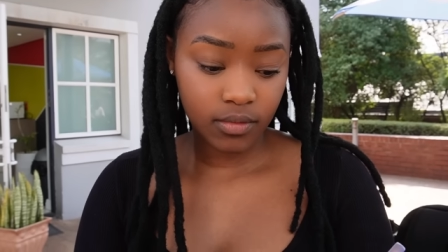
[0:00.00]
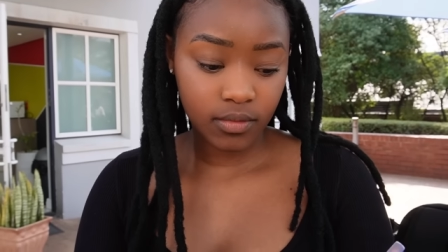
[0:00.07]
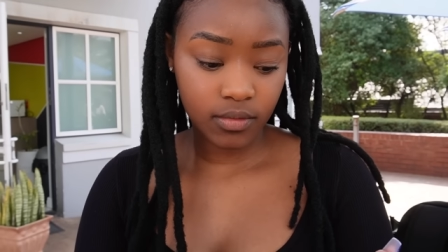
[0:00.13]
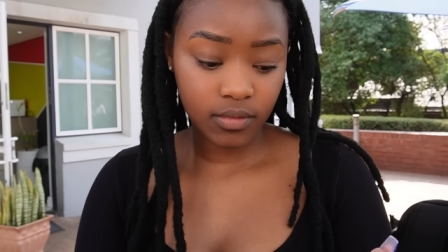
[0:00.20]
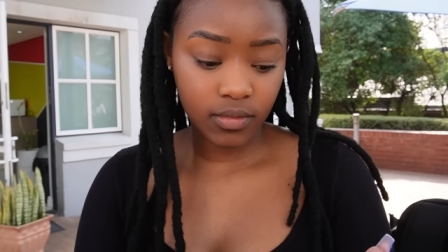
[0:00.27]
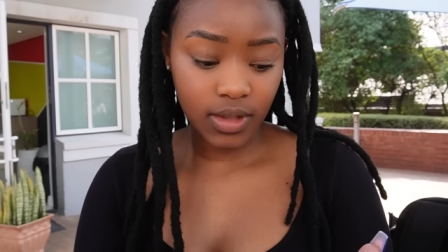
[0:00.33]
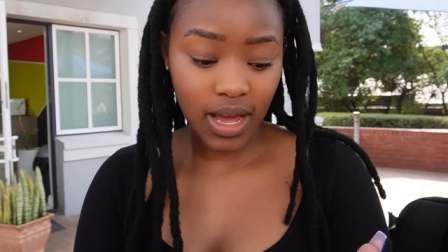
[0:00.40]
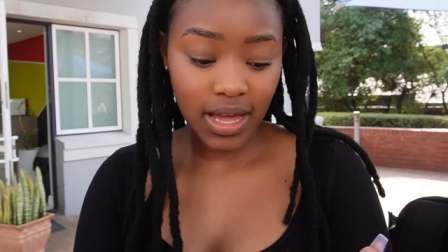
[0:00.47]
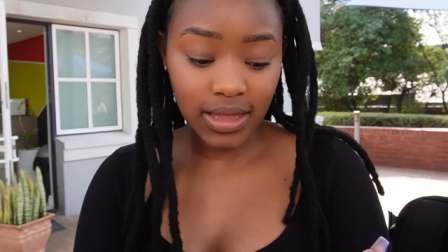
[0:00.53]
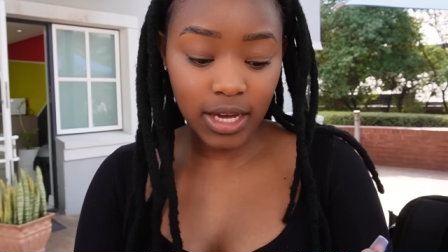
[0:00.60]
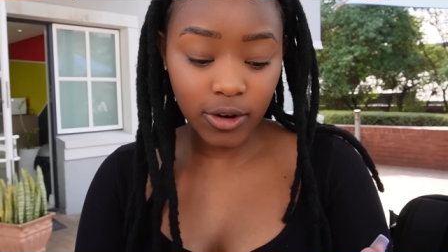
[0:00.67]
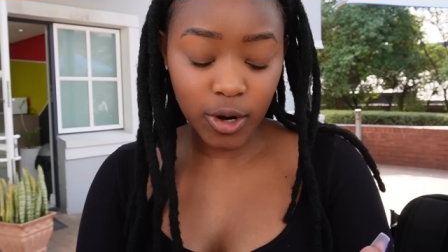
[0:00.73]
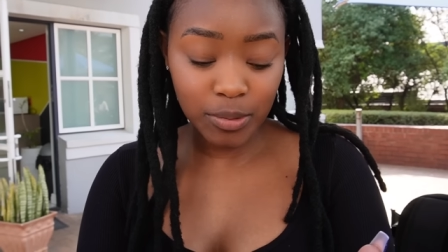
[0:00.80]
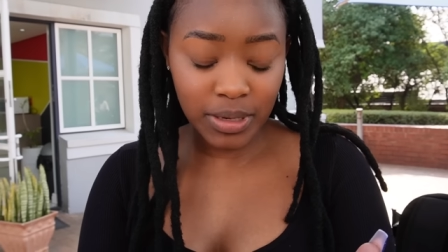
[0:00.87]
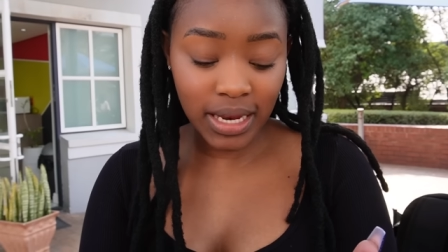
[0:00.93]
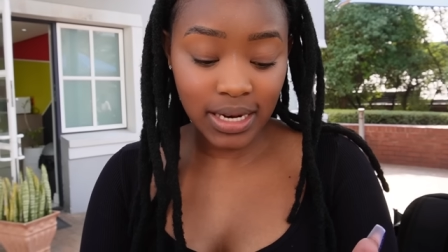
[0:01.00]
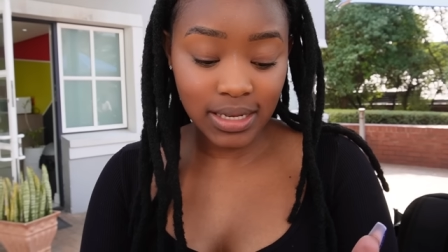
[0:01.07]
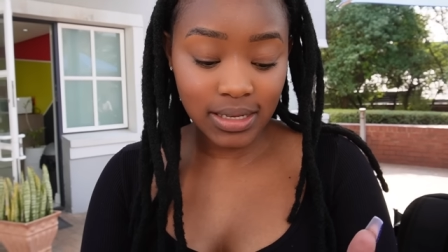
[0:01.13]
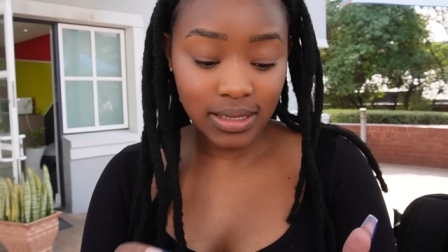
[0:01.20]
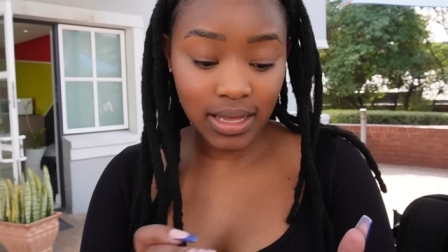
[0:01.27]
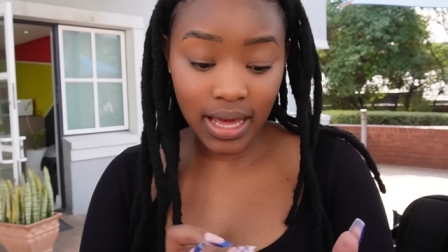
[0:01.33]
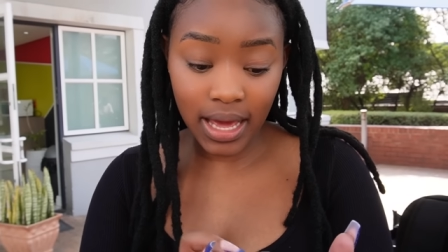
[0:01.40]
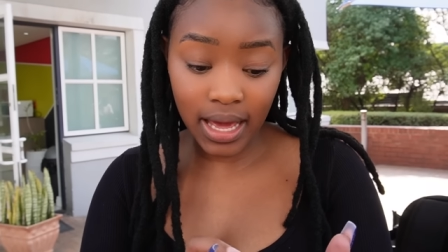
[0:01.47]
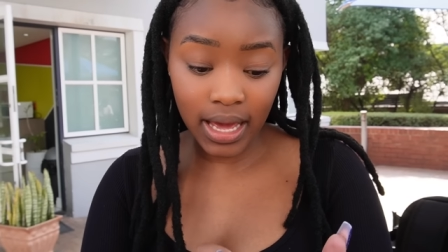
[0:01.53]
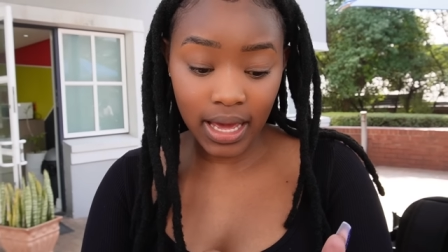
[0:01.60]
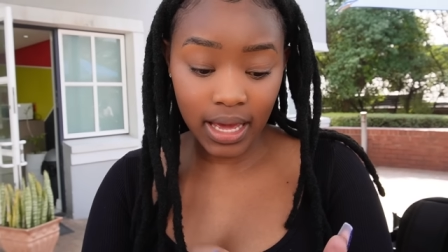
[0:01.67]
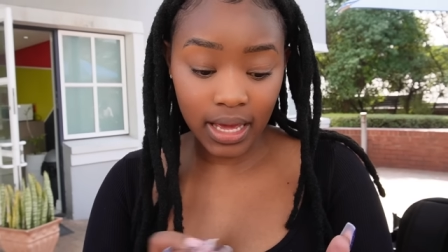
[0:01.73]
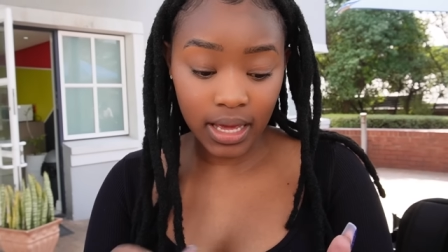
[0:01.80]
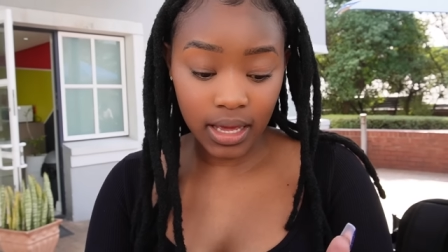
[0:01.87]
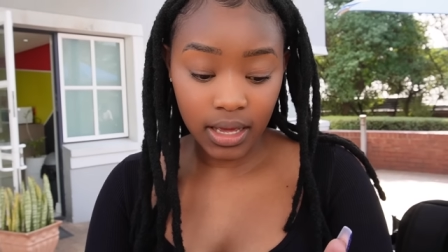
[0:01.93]
The group chat is
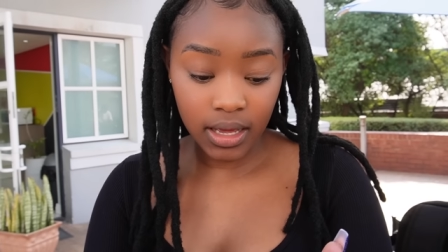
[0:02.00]
there.